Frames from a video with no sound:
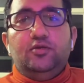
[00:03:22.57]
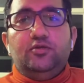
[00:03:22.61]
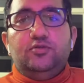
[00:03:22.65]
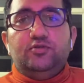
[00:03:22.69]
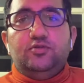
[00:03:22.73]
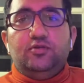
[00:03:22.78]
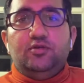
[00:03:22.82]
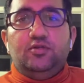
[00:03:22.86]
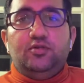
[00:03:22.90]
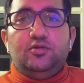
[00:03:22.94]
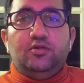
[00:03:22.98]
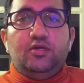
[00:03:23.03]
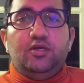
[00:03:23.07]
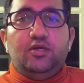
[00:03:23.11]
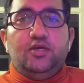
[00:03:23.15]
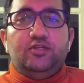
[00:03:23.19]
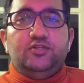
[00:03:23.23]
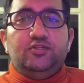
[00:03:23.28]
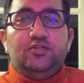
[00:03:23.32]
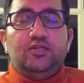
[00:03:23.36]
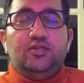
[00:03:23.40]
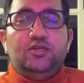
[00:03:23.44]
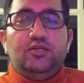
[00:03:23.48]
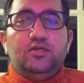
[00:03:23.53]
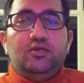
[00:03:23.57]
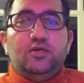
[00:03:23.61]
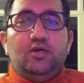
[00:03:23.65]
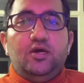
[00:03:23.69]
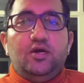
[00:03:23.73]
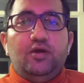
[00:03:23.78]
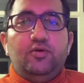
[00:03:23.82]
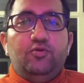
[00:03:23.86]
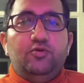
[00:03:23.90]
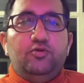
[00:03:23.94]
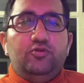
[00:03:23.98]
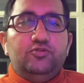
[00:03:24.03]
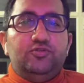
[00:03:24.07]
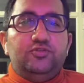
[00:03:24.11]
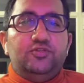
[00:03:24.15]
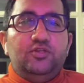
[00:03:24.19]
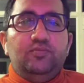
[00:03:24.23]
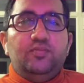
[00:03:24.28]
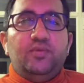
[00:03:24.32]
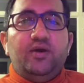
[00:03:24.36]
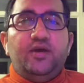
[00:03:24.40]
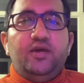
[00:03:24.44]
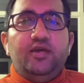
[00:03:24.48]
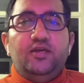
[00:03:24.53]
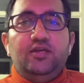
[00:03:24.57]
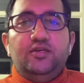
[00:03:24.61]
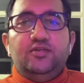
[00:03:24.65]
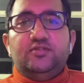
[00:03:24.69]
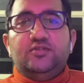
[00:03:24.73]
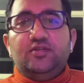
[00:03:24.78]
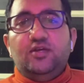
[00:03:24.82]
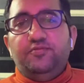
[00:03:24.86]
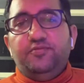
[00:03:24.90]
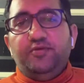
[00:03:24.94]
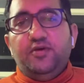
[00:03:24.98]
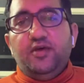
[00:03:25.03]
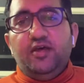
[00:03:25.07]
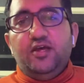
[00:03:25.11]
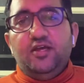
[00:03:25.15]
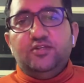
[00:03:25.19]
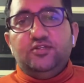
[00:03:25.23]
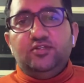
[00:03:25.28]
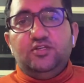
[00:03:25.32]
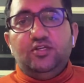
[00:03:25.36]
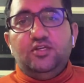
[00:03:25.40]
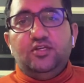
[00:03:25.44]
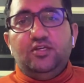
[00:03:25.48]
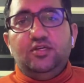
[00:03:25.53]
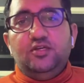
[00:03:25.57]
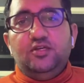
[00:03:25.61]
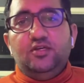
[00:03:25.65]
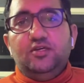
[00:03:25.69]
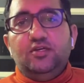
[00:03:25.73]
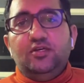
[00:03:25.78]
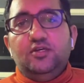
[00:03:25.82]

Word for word: sir as a i want to see myself as a